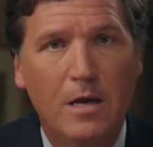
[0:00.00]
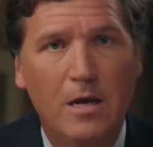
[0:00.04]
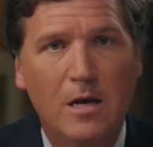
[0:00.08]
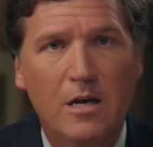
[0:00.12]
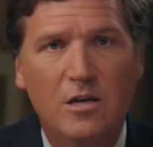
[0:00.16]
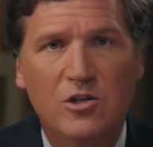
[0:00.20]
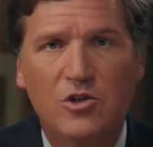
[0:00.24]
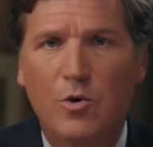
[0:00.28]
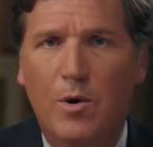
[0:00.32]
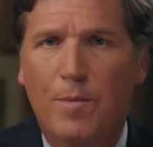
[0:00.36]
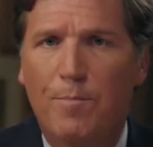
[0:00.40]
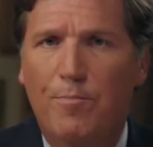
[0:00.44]

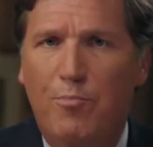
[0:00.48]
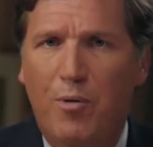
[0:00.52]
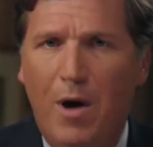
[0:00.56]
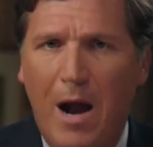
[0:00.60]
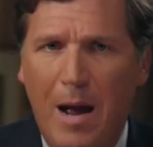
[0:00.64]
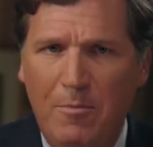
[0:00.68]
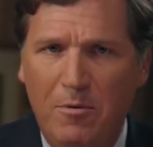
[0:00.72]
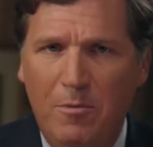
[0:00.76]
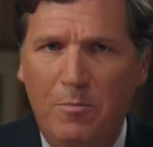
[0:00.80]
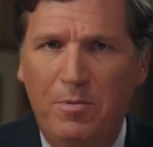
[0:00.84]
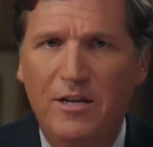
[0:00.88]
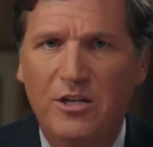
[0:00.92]
So it
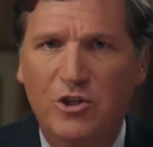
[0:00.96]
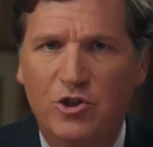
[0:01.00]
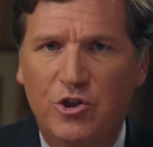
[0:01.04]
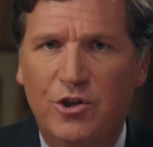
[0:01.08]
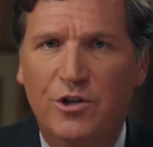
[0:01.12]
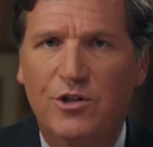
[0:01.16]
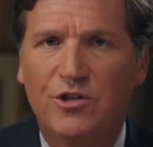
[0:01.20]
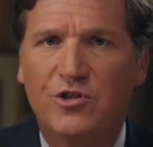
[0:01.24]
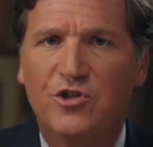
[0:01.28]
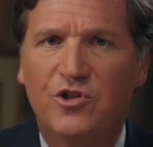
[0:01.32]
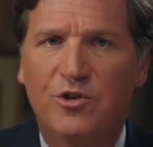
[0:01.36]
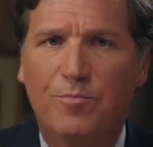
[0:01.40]
probably
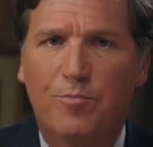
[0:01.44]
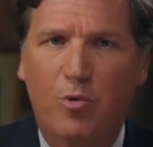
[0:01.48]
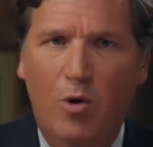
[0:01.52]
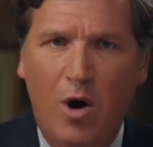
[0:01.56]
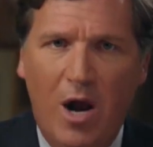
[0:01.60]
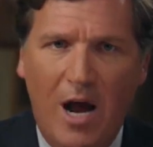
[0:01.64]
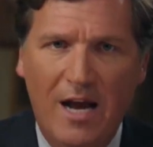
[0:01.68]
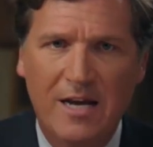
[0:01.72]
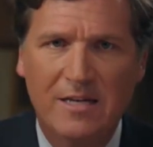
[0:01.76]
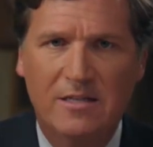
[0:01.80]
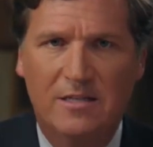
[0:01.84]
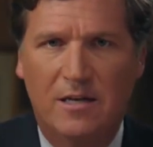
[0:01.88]
shouldn't
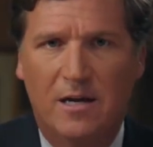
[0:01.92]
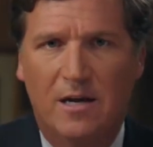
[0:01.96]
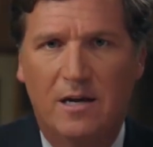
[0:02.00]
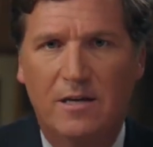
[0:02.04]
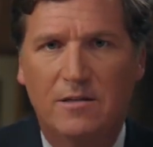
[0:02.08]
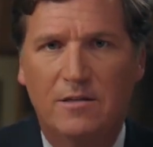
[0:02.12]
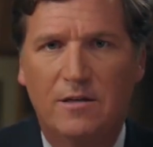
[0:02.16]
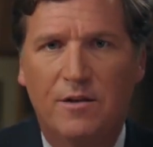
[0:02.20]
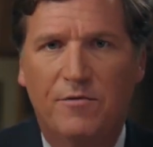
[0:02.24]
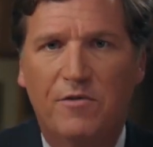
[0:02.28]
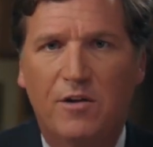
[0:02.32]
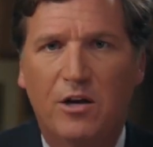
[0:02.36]
surprise
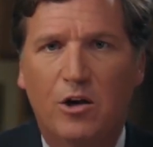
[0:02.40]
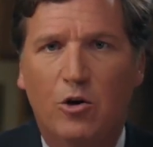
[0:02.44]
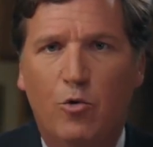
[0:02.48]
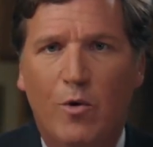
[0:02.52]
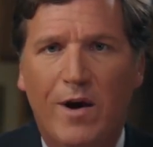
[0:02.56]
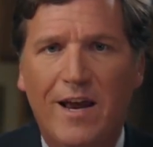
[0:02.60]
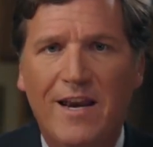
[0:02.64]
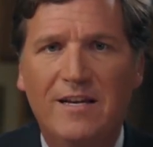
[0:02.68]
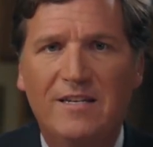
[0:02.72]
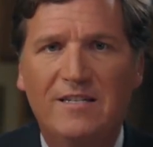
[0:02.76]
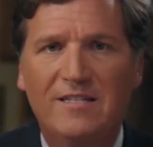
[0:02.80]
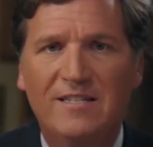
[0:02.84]
us that the
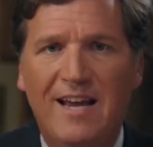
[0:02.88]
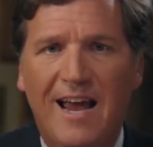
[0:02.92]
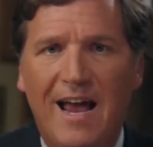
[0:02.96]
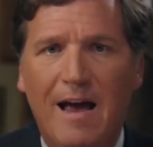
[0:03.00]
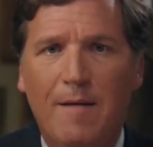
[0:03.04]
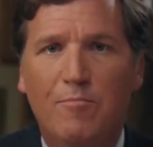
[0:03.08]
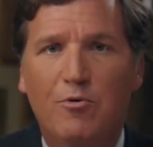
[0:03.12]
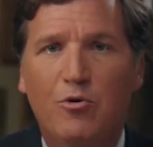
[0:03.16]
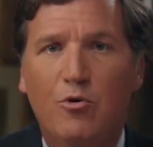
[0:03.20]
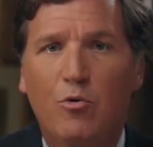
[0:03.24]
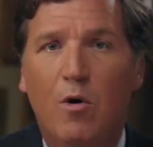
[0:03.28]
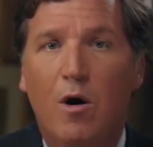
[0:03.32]
greatest
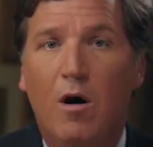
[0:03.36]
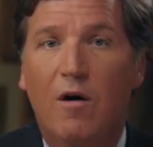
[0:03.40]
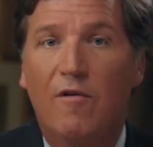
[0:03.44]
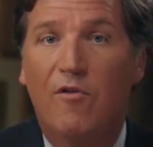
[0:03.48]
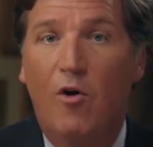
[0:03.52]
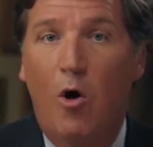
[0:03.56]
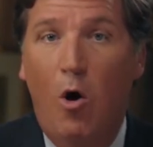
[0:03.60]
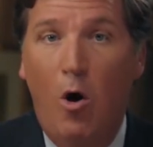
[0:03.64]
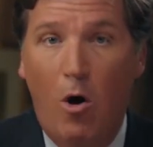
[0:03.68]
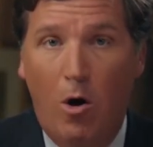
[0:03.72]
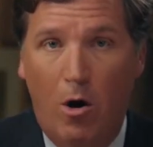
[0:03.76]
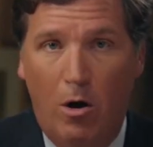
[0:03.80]
taboo of
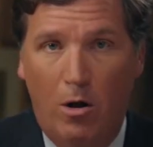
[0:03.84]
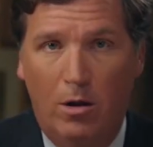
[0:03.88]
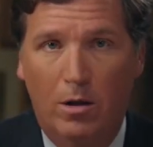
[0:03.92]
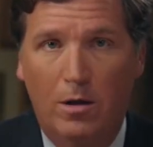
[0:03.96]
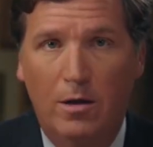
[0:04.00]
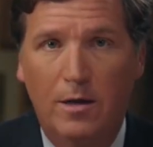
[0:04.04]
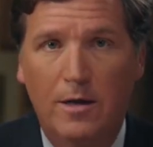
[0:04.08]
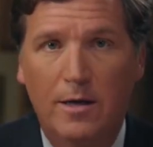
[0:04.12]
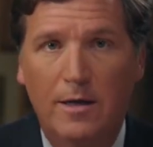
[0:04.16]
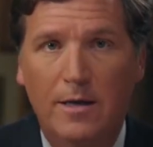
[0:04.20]
all